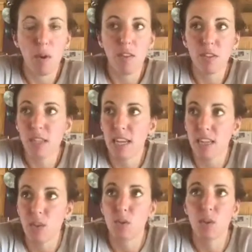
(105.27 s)
But all of a
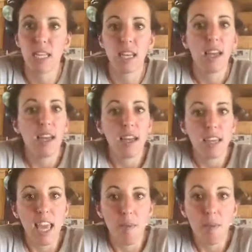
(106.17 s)
sudden, as soon as it
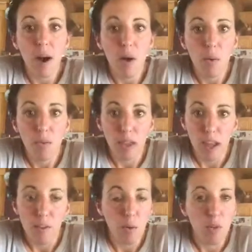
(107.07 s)
came about,
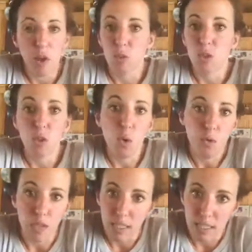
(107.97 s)
everyone thought it was just an
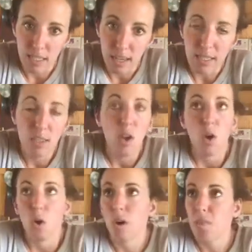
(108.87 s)
overnight success.
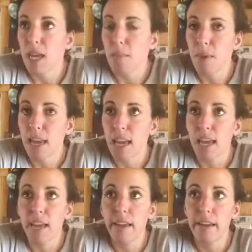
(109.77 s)
Or
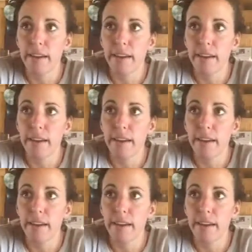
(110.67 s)
maybe,